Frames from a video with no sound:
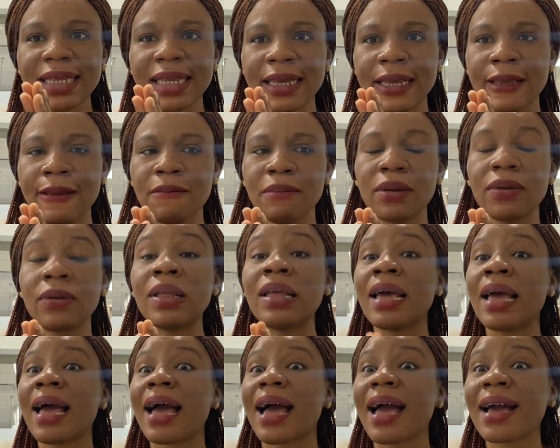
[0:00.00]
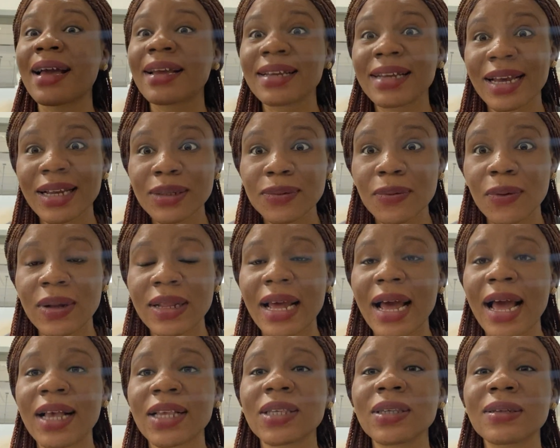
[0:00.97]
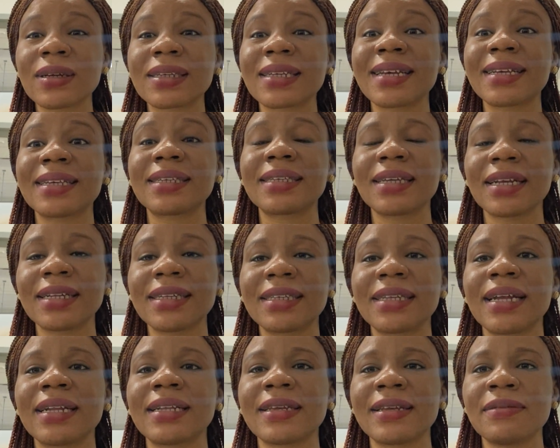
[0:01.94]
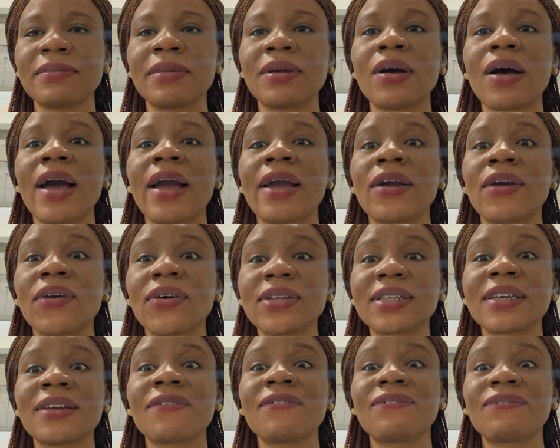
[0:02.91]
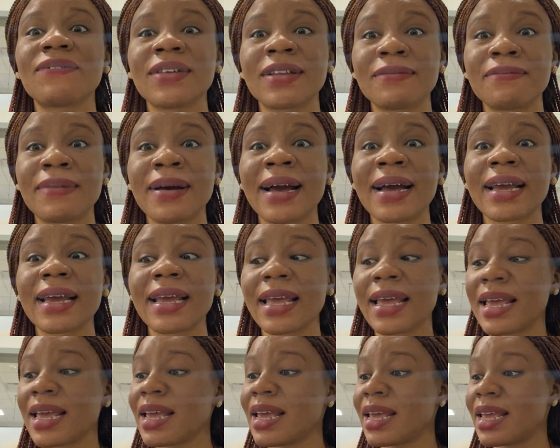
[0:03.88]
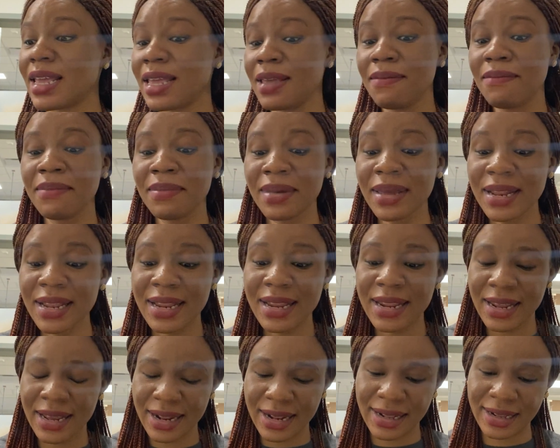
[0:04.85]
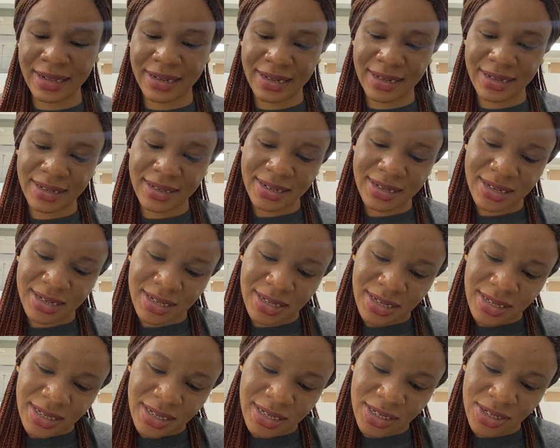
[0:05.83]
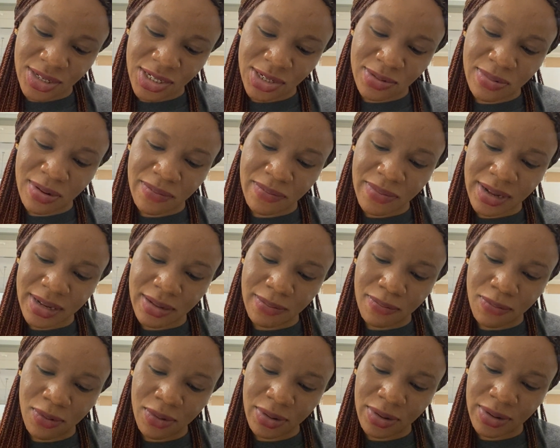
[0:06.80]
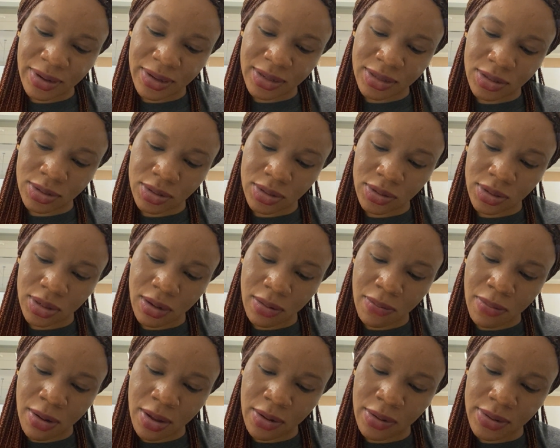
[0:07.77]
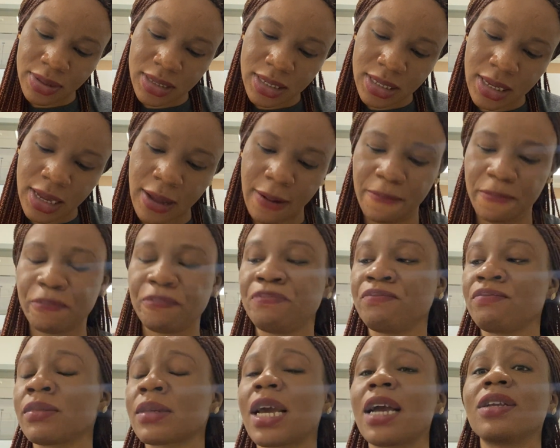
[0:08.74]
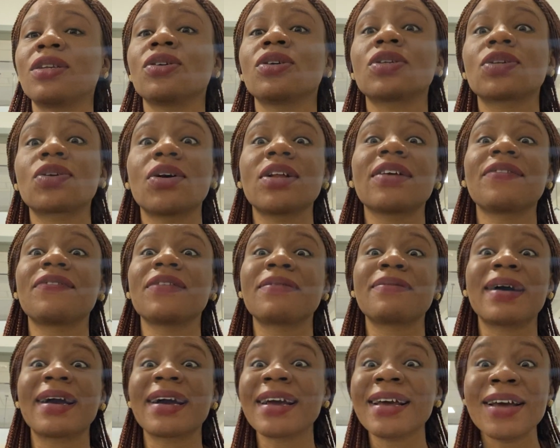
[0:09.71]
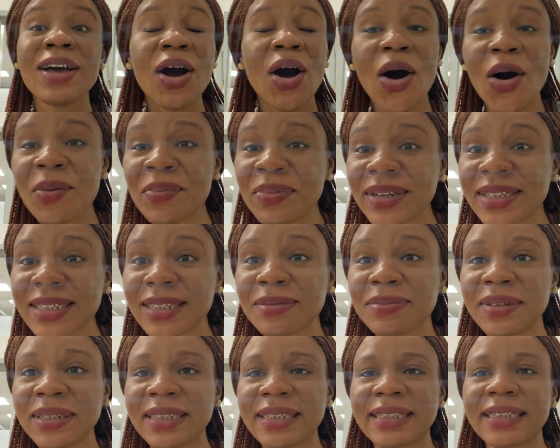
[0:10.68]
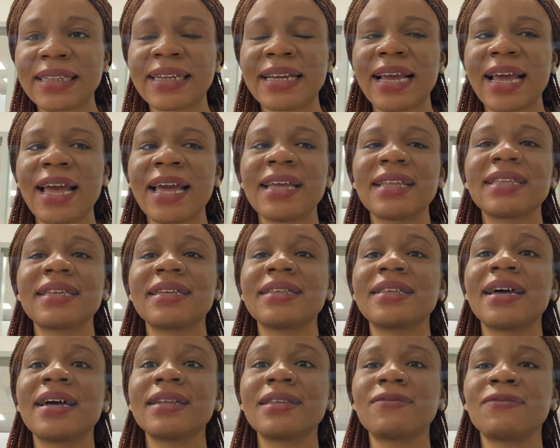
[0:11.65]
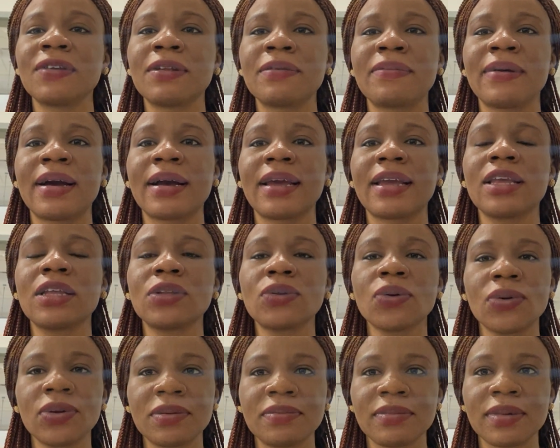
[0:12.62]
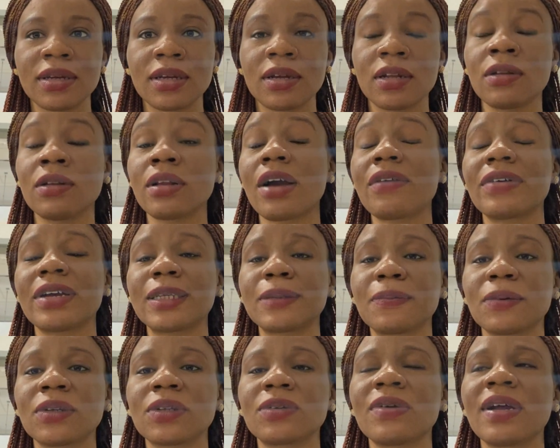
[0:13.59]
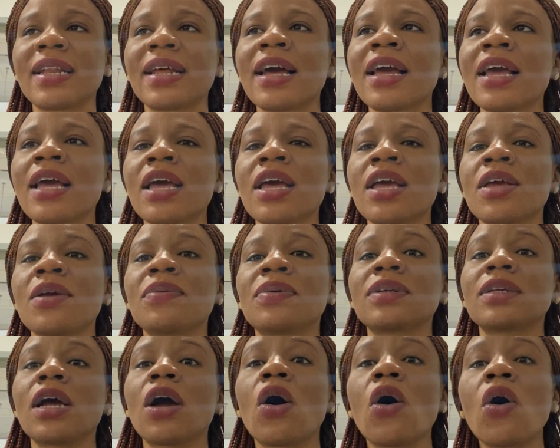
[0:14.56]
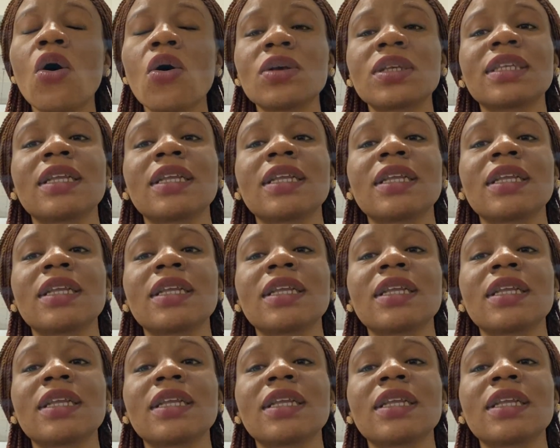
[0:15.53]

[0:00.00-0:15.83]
email. And guess what? As soon as I sent that email, I got a feedback immediately. I just remember the point to talk about. Yeah, I just got a feedback almost immediately. And in that feedback, he told me, in that response rather, he was like, "Oh,